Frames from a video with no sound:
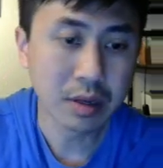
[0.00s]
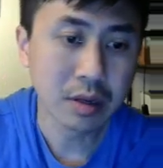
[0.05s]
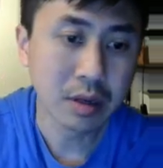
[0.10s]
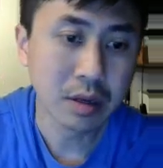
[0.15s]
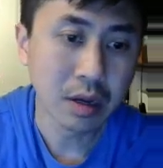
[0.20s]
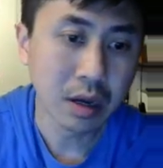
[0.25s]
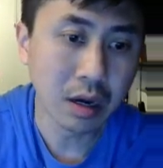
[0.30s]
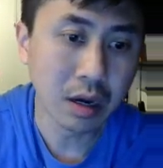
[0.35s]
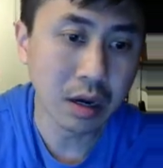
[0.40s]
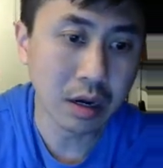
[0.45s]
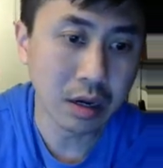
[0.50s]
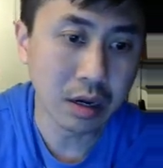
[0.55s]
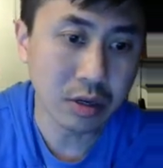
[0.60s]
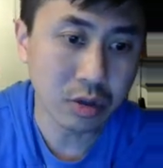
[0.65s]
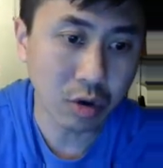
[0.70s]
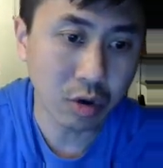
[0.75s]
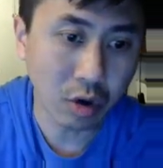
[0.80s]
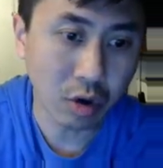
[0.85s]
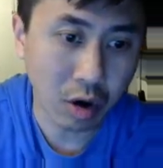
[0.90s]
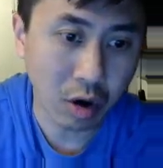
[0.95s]

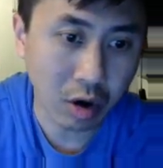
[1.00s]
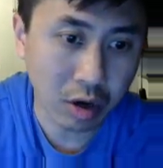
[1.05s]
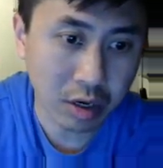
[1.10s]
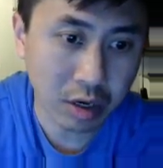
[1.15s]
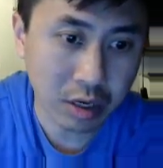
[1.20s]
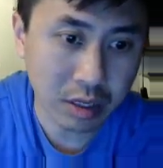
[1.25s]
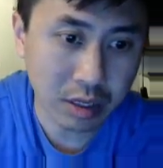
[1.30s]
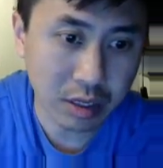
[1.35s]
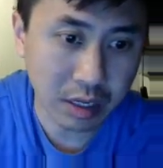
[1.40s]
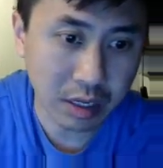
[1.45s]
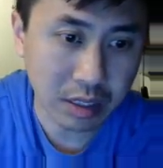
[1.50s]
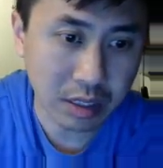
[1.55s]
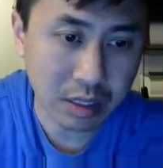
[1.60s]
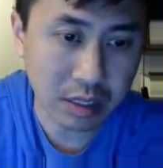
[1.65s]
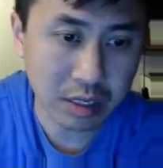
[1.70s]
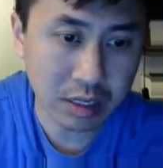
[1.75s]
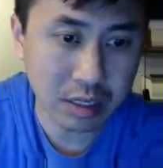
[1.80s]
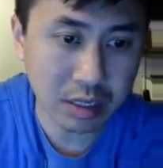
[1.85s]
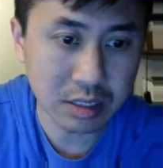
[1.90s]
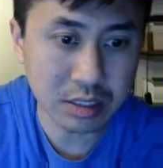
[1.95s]
your arc length
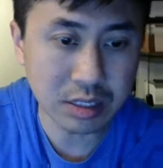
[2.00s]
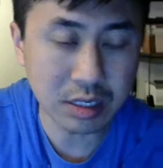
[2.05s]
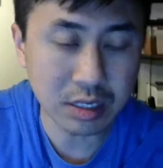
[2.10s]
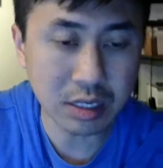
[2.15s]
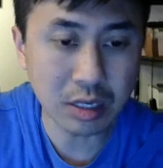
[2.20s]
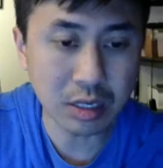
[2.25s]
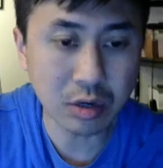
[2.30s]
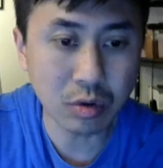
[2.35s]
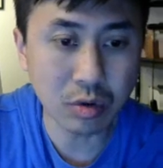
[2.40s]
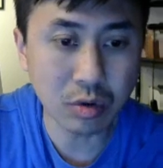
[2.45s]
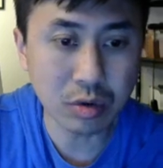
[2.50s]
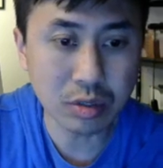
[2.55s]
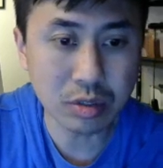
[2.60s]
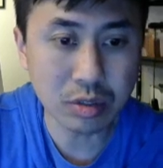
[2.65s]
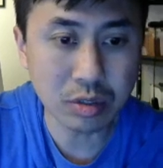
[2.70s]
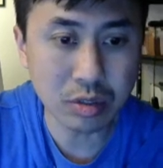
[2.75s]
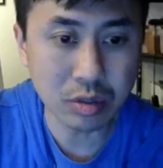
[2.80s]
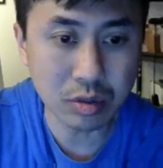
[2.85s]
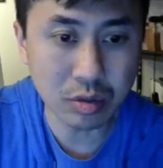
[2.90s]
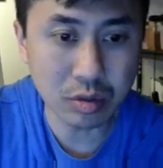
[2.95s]
is equal
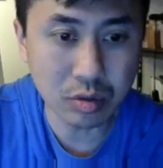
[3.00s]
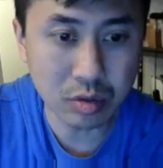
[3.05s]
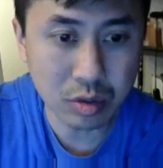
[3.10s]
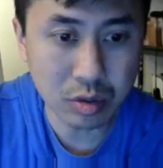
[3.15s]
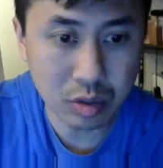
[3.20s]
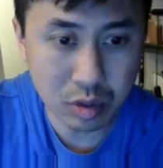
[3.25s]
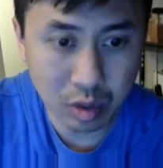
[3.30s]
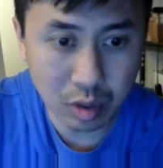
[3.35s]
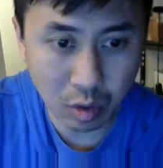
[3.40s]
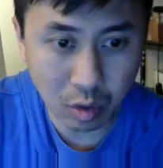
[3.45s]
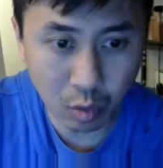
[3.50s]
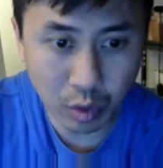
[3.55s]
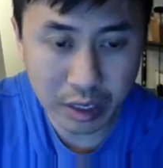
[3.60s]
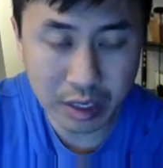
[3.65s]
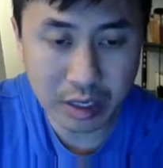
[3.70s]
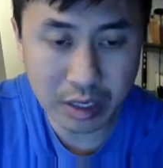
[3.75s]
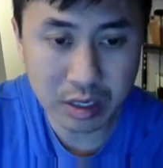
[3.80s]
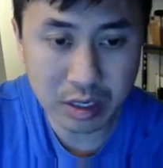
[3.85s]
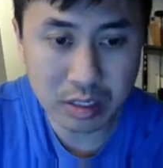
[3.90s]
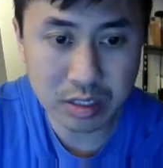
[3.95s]
to the
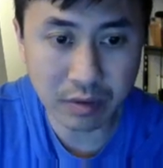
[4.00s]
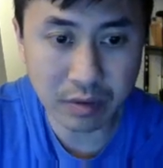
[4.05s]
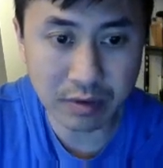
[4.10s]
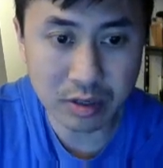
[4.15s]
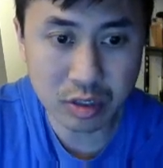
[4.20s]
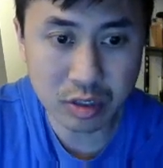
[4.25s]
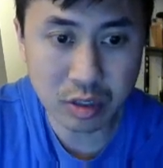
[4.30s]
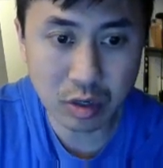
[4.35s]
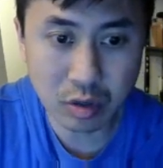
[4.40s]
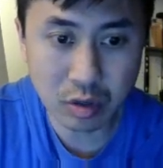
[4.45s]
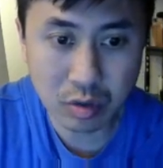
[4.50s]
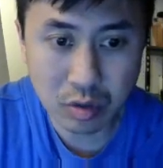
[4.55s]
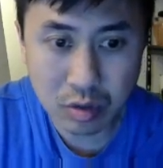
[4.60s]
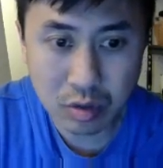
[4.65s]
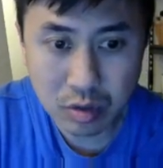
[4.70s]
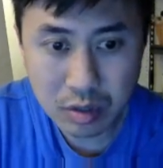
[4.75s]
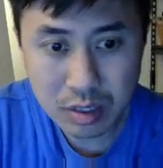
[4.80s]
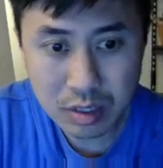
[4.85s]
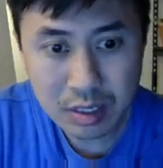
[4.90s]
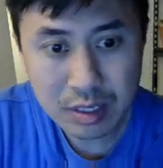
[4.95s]
radius of a circle
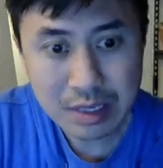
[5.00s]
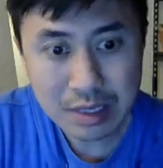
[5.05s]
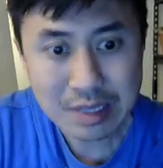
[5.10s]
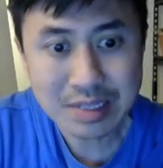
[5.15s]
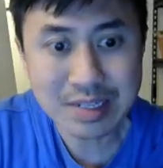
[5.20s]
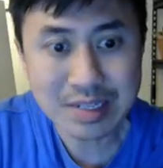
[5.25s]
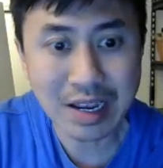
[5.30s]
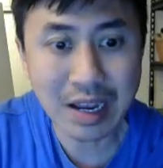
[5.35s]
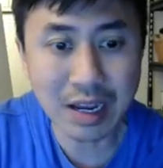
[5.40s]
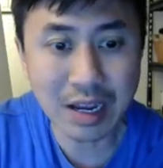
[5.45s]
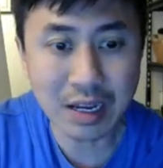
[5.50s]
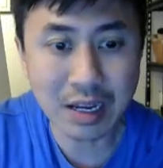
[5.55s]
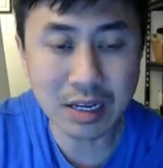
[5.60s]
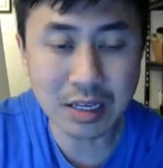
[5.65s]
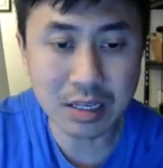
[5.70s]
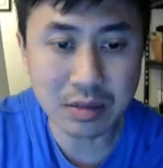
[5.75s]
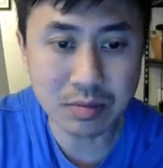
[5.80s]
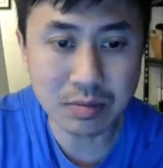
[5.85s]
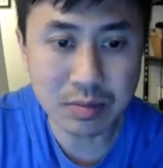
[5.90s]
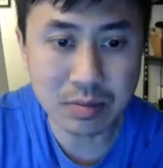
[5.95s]

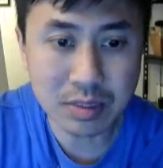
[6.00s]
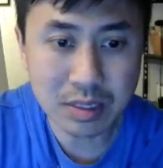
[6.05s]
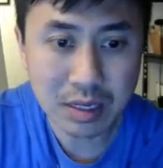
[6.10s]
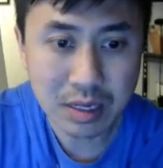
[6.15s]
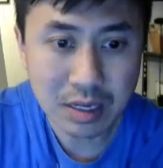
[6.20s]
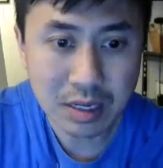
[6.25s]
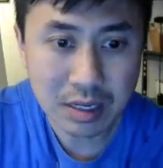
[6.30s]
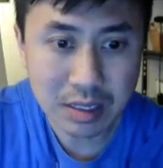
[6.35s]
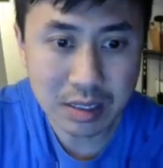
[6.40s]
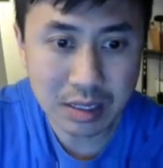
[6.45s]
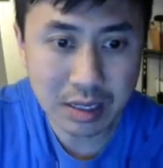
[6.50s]
times the